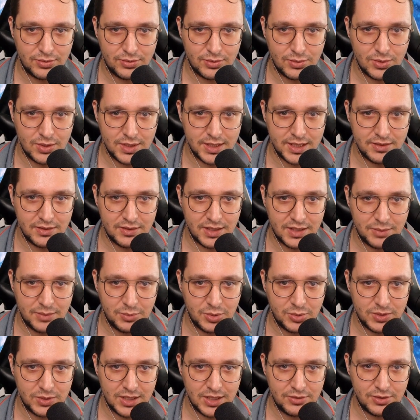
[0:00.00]
fully in there,
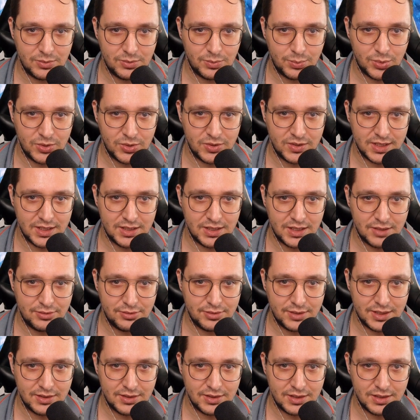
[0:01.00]
but we have to put in, I
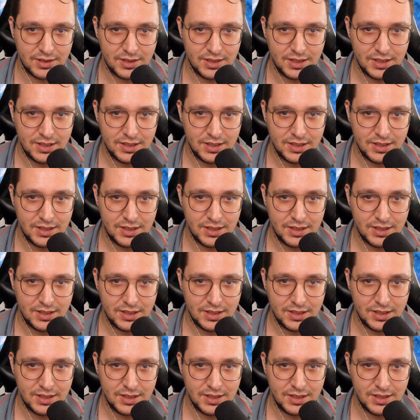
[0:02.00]
think, the